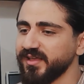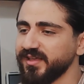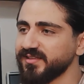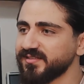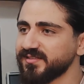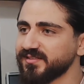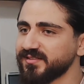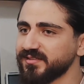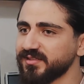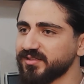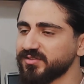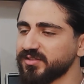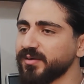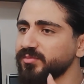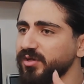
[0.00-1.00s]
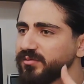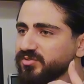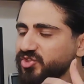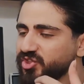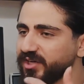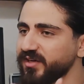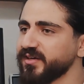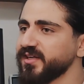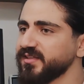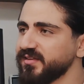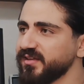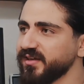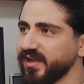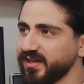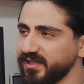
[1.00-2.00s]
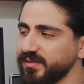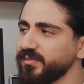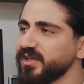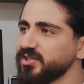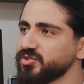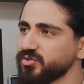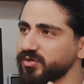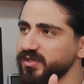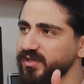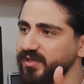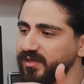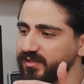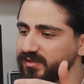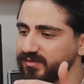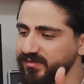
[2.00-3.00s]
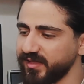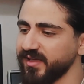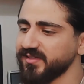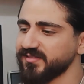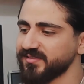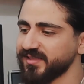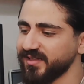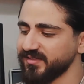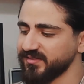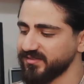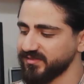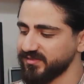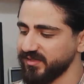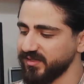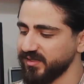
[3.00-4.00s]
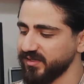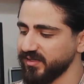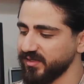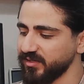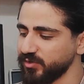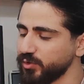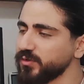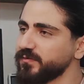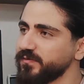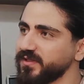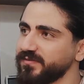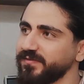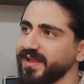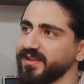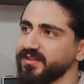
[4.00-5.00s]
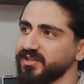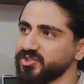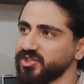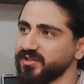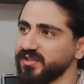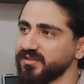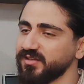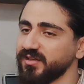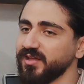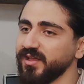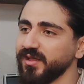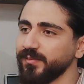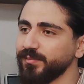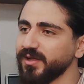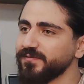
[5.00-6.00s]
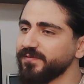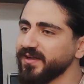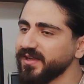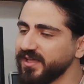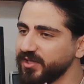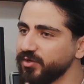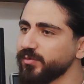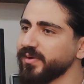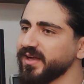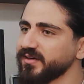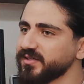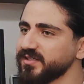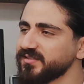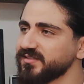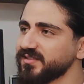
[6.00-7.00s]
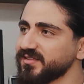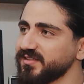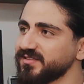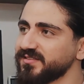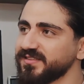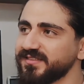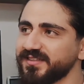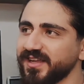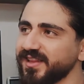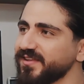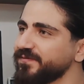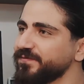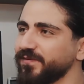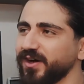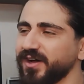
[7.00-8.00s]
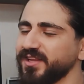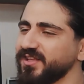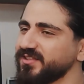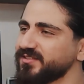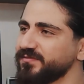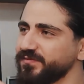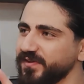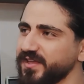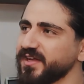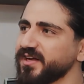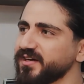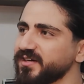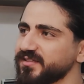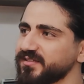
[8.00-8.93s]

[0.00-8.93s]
It's sometimes generate an image or a text that is good with validation data, but when a human reads it, it's really funny, it's weird.